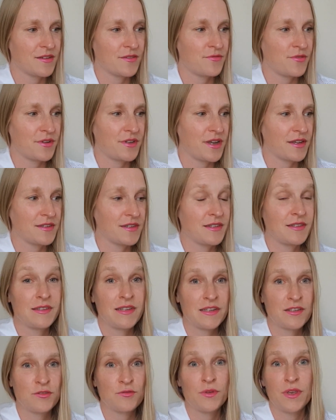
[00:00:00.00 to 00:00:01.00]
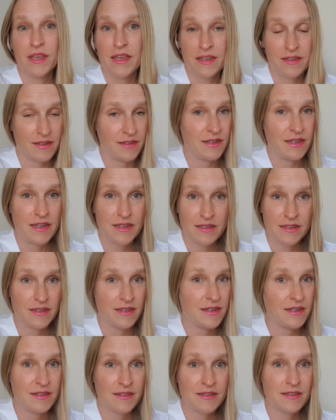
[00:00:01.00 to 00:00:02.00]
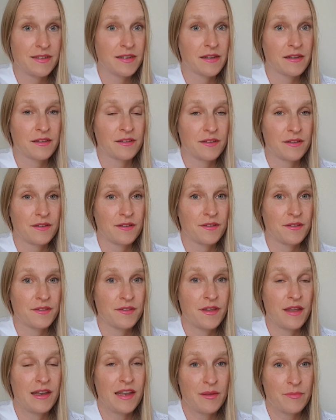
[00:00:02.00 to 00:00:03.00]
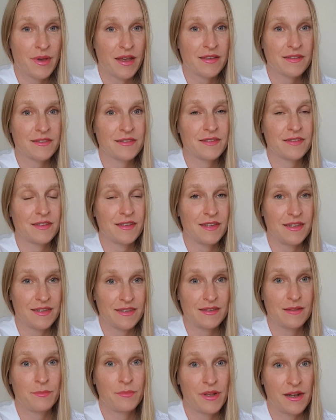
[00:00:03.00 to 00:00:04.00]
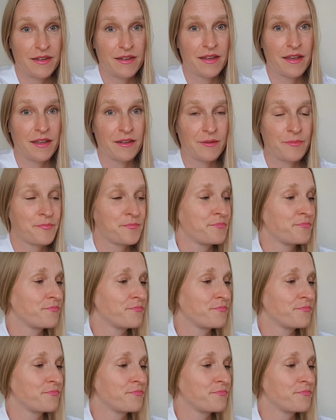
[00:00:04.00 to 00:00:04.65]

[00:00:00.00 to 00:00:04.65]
for that it needs to eat and eat and eat till the lean mass is built again.